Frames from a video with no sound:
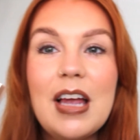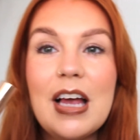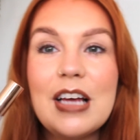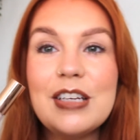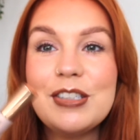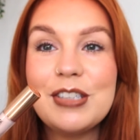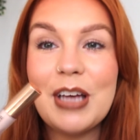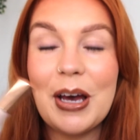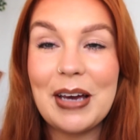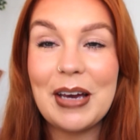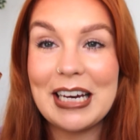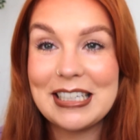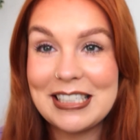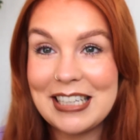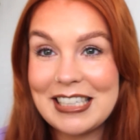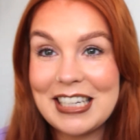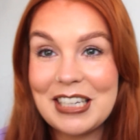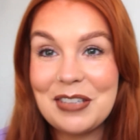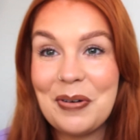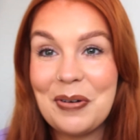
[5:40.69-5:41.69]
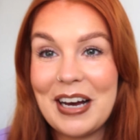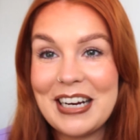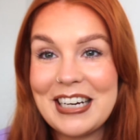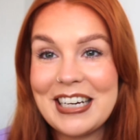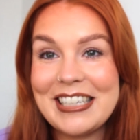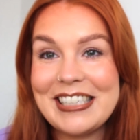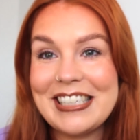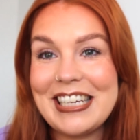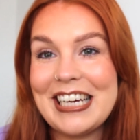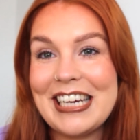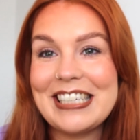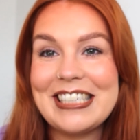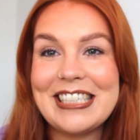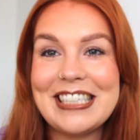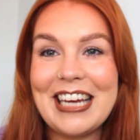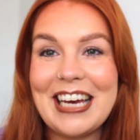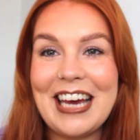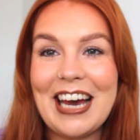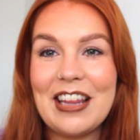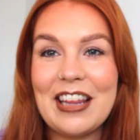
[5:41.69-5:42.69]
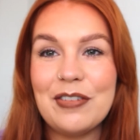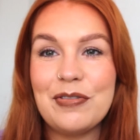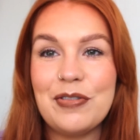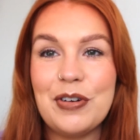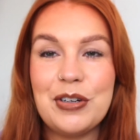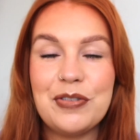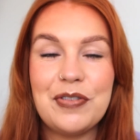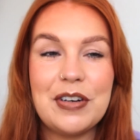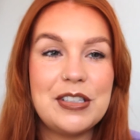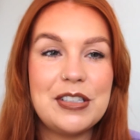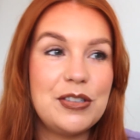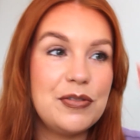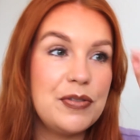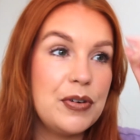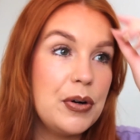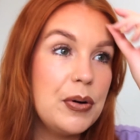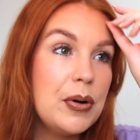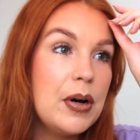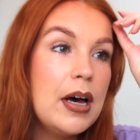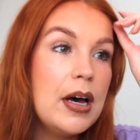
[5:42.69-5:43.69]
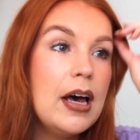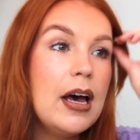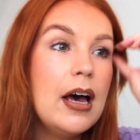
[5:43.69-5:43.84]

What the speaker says: So yes, it did wear nicely yesterday at the food festival.